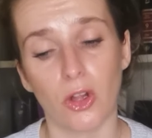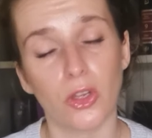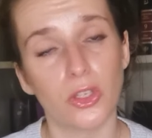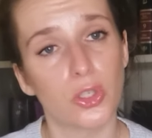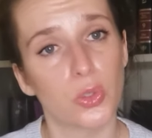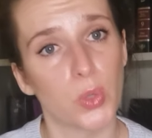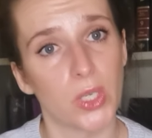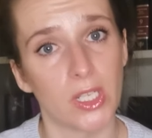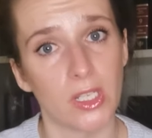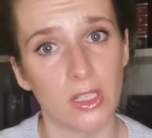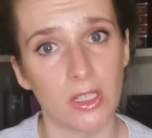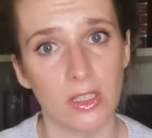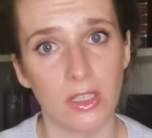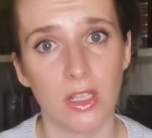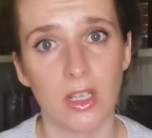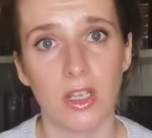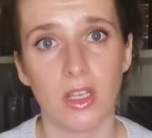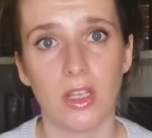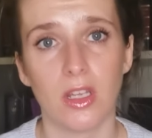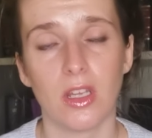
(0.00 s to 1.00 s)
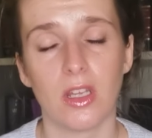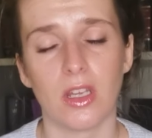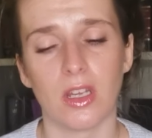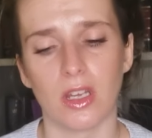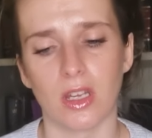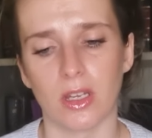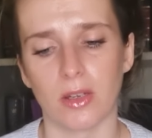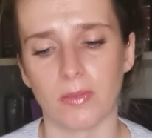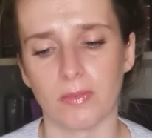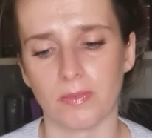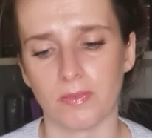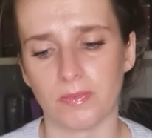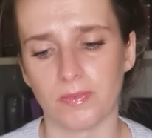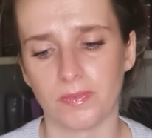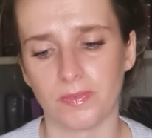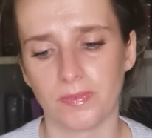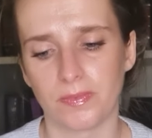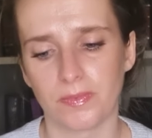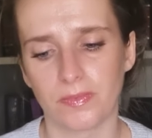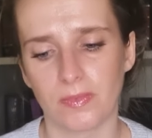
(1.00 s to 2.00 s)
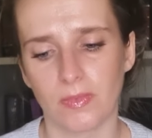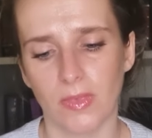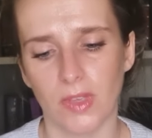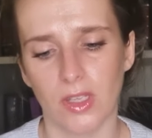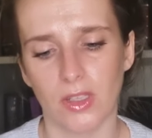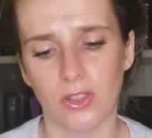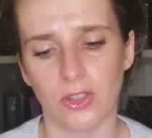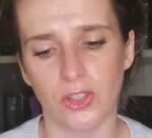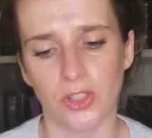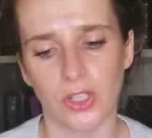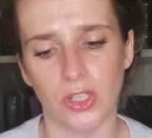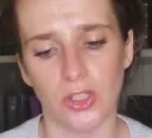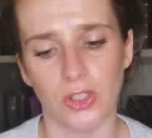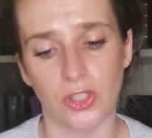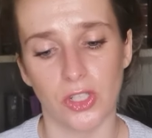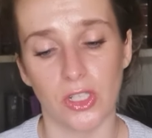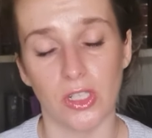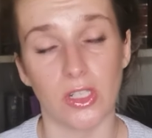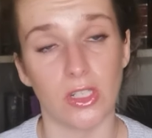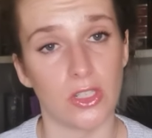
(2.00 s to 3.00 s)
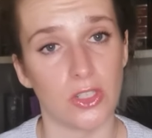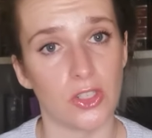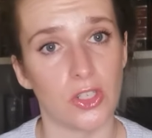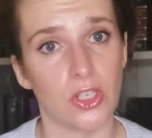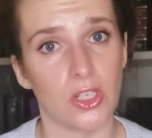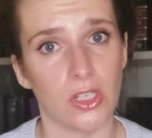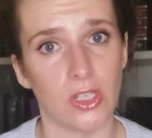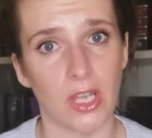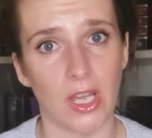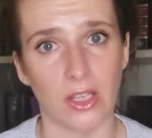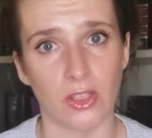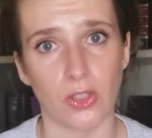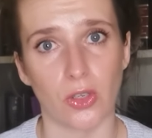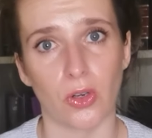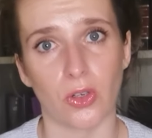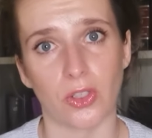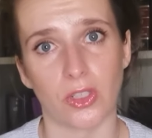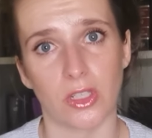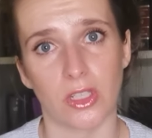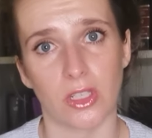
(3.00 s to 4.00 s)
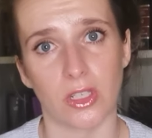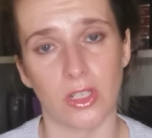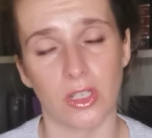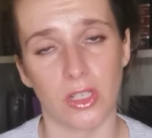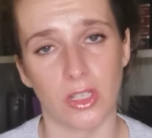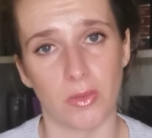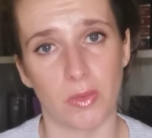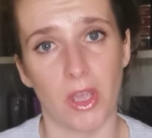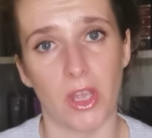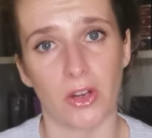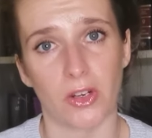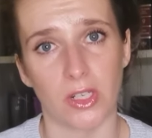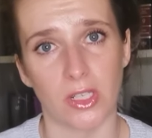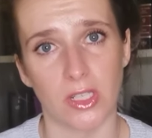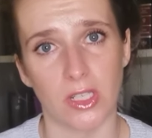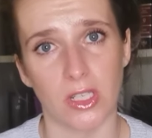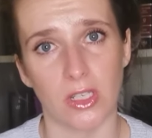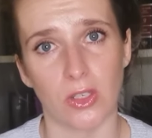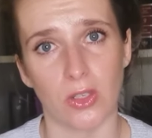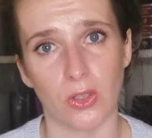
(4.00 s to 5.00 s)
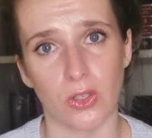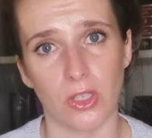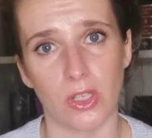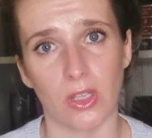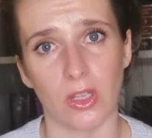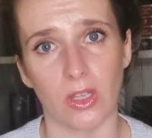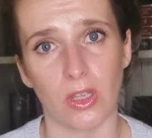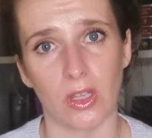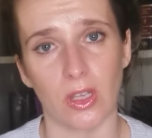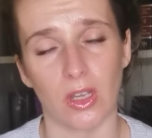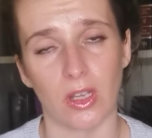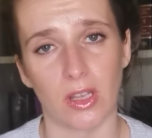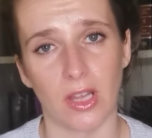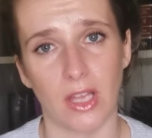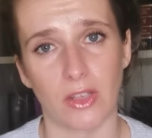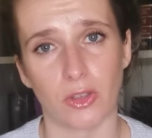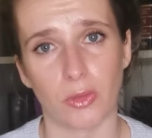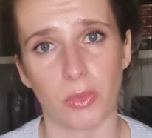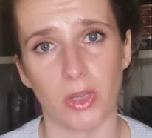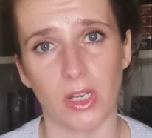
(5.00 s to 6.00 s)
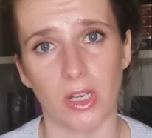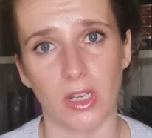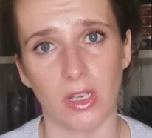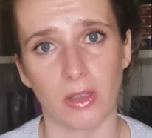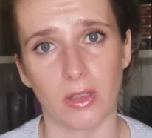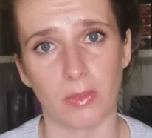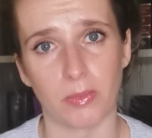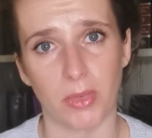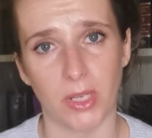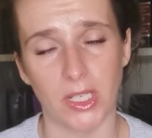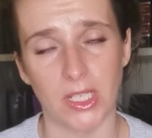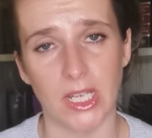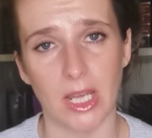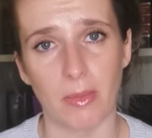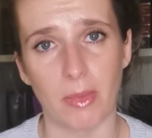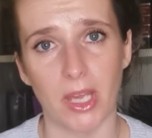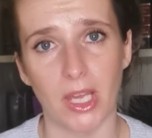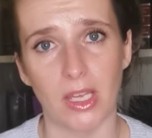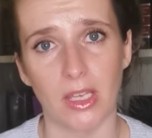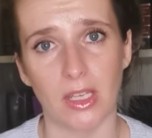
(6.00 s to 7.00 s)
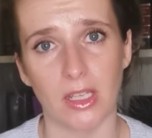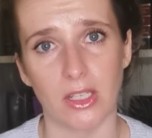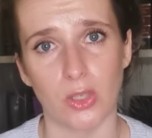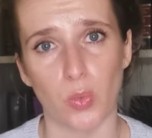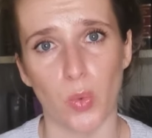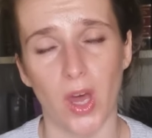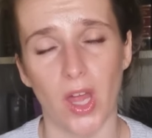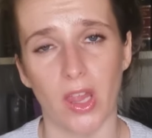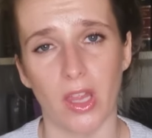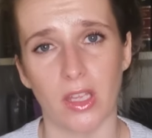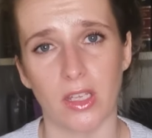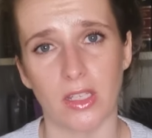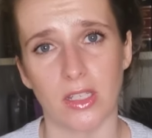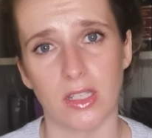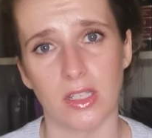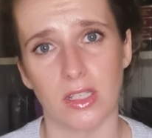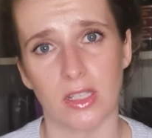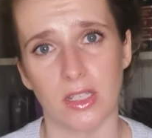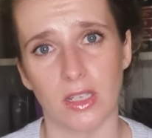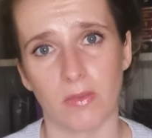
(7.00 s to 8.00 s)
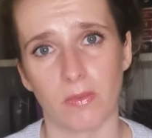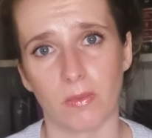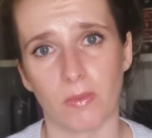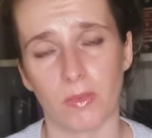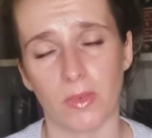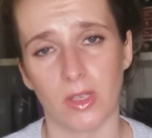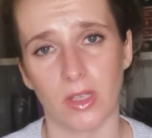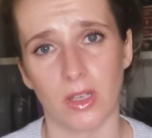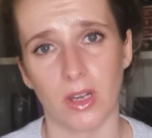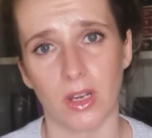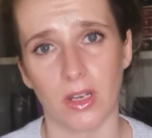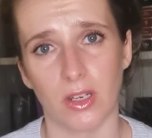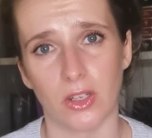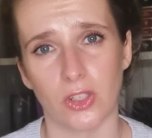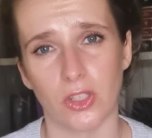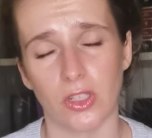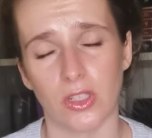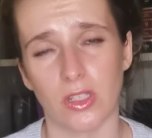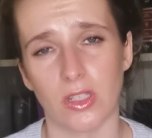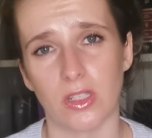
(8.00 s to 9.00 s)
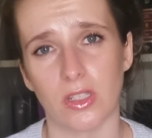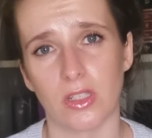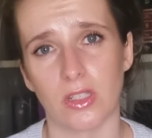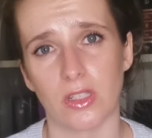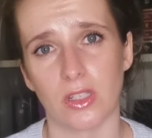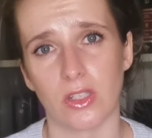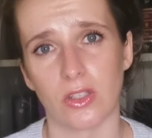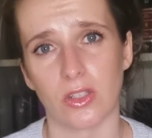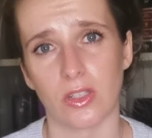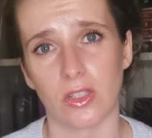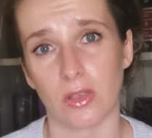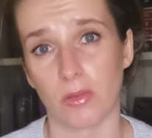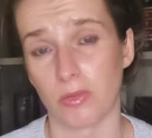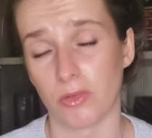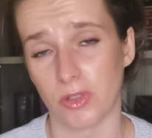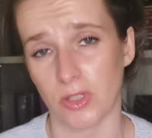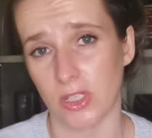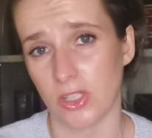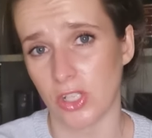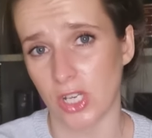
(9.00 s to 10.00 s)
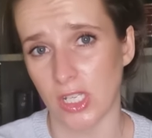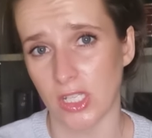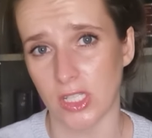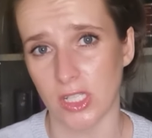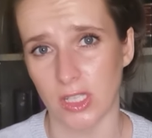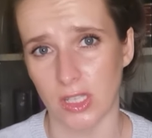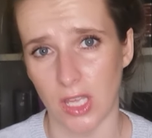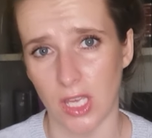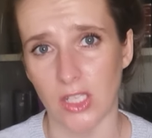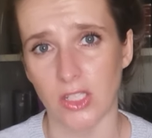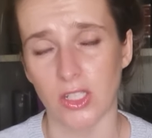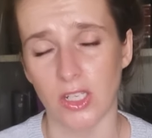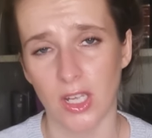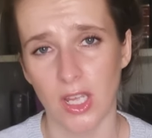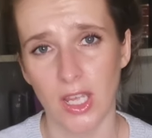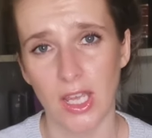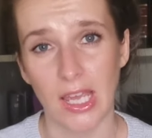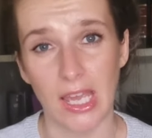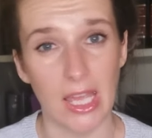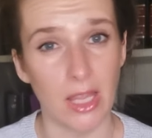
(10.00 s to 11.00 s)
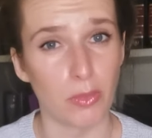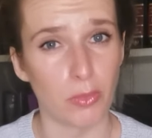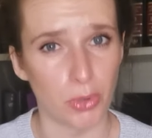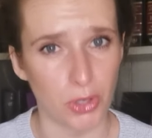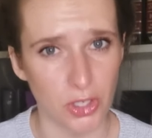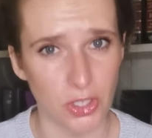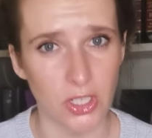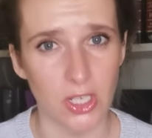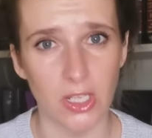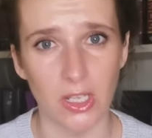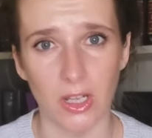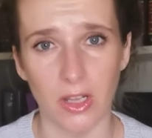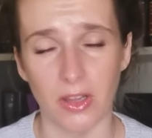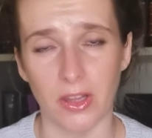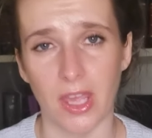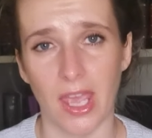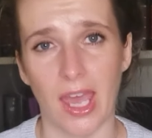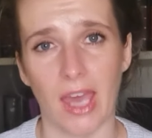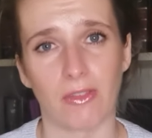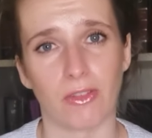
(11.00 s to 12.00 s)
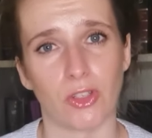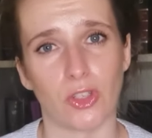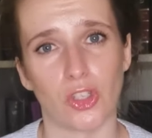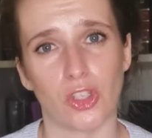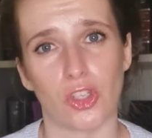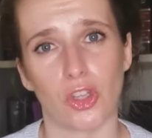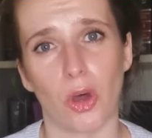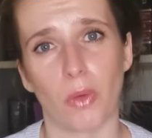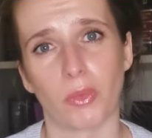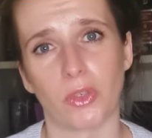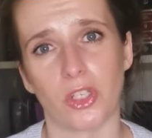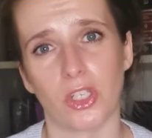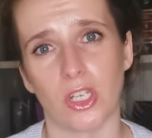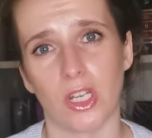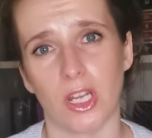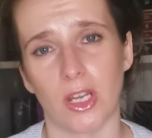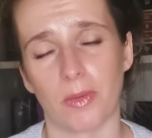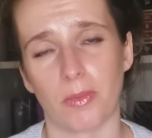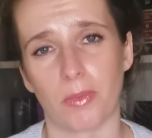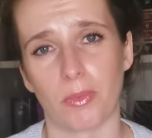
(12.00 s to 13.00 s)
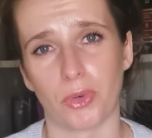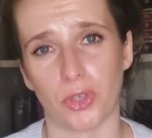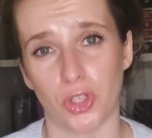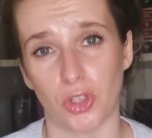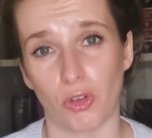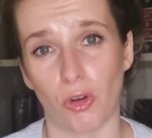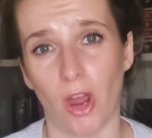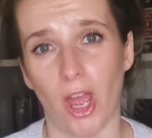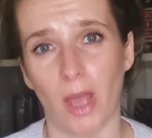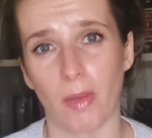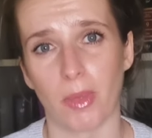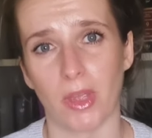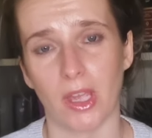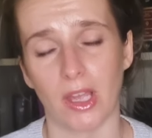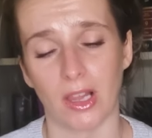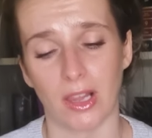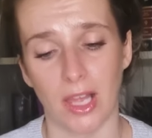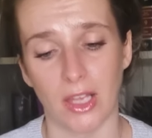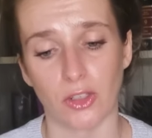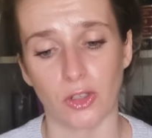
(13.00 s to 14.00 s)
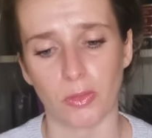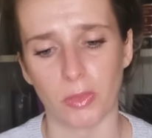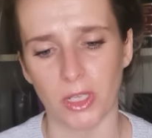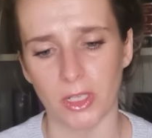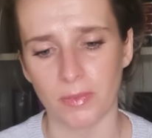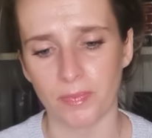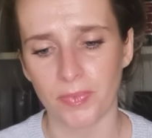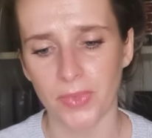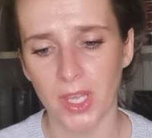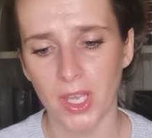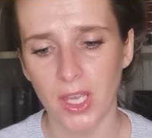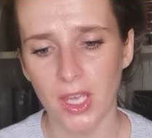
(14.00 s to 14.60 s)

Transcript: Goswin, um, she, she, she has got ex experience in using cladribine in pandemic as well as some clinicians su su suggested that in Brazil they haven't stopped um, prescribing cladribine.